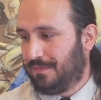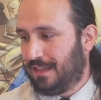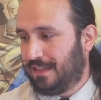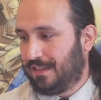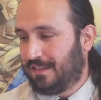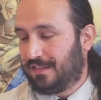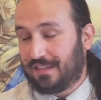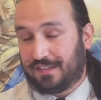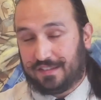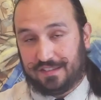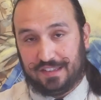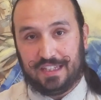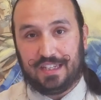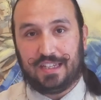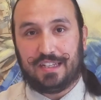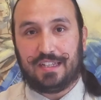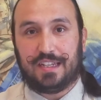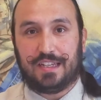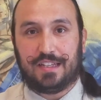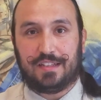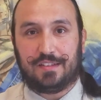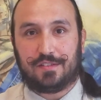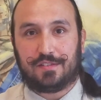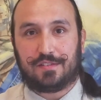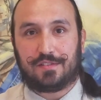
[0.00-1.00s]
succeed
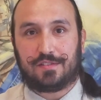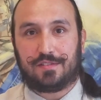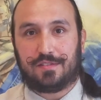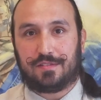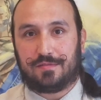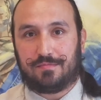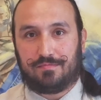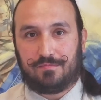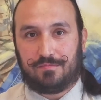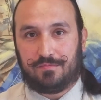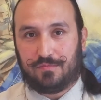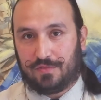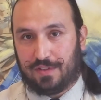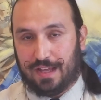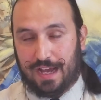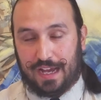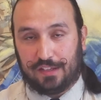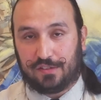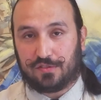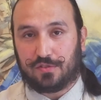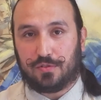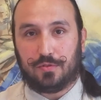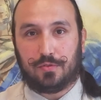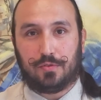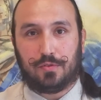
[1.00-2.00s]
in high
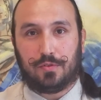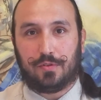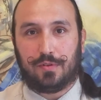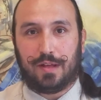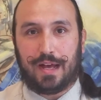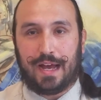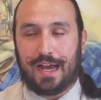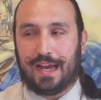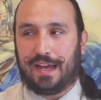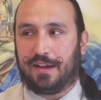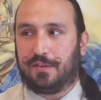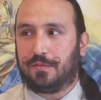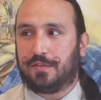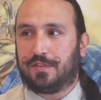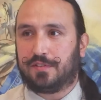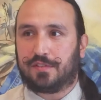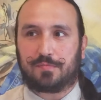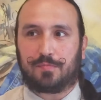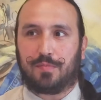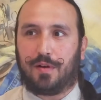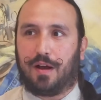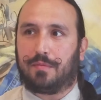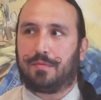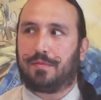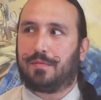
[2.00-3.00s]
school. I was
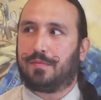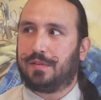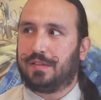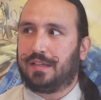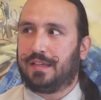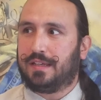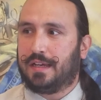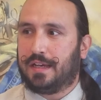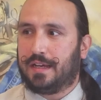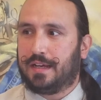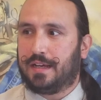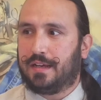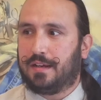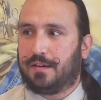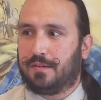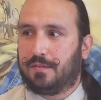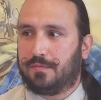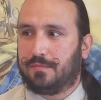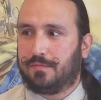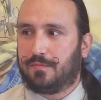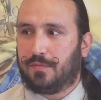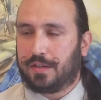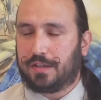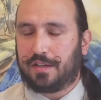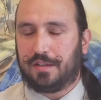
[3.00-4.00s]
probably
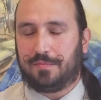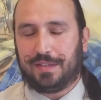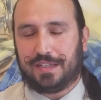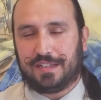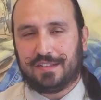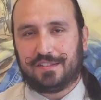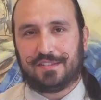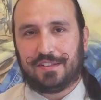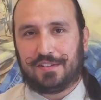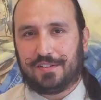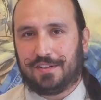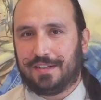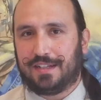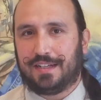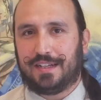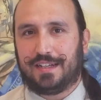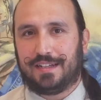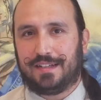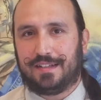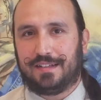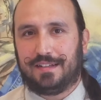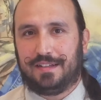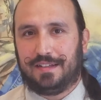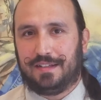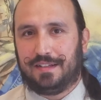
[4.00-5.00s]
what could be considered
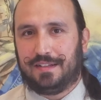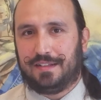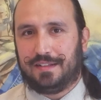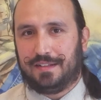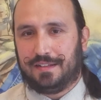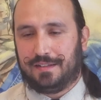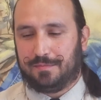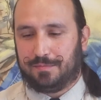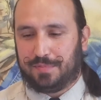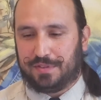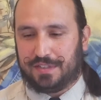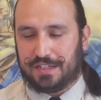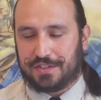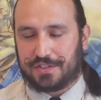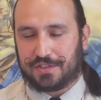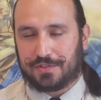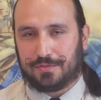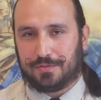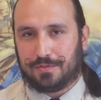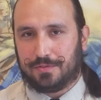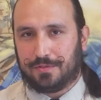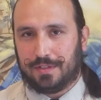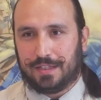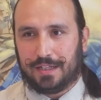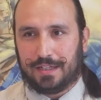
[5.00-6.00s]
a
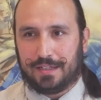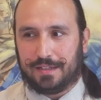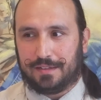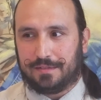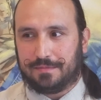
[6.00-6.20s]
potential